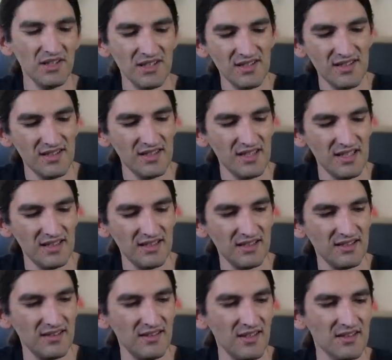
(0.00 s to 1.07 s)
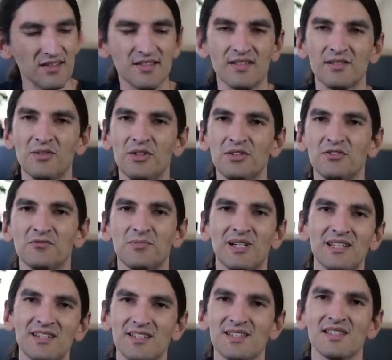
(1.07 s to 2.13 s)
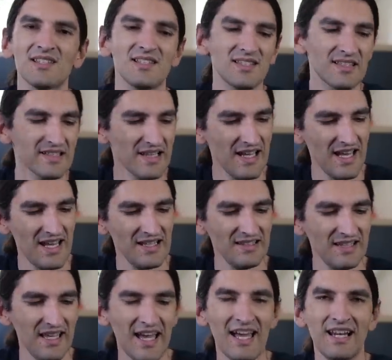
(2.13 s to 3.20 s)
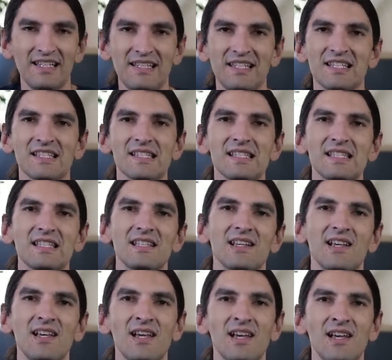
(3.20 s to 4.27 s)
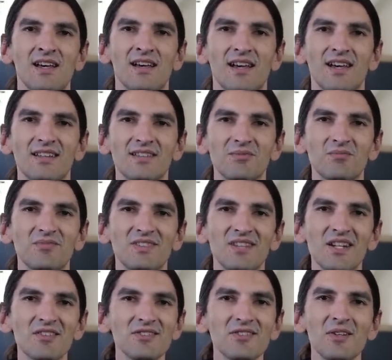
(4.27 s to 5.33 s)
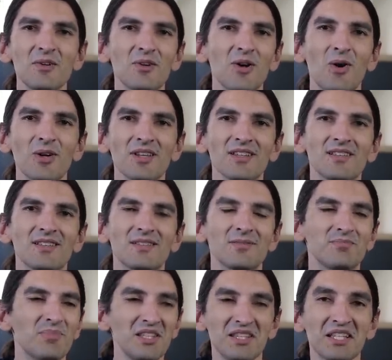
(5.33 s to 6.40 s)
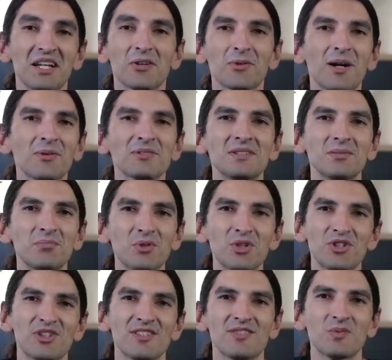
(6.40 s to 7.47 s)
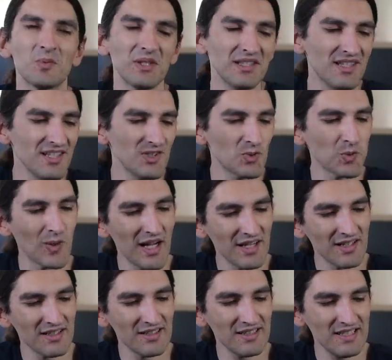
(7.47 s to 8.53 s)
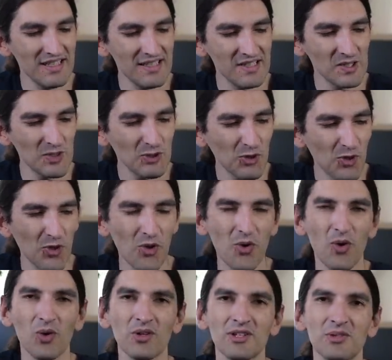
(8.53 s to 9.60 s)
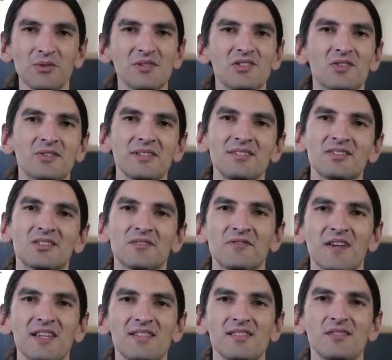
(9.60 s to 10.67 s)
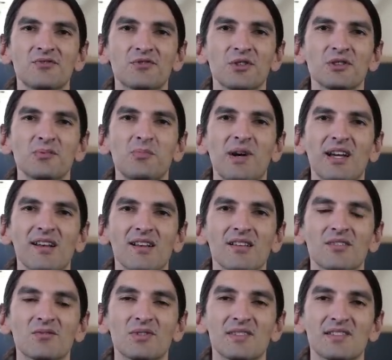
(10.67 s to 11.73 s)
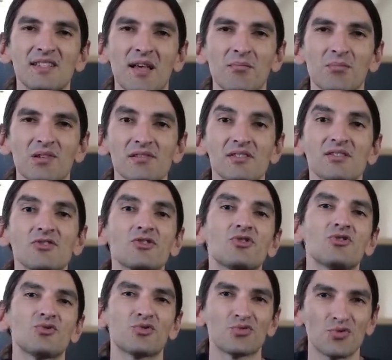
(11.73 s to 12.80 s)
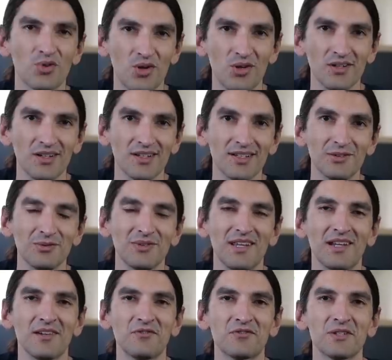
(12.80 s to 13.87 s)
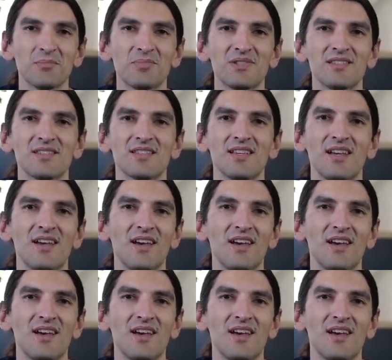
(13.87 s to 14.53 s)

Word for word: can see that there is a lot of buttons and L E Ds. And there's no going beating around the bushes with this one. This whole user interface and front panel resembles strongly to Denafrips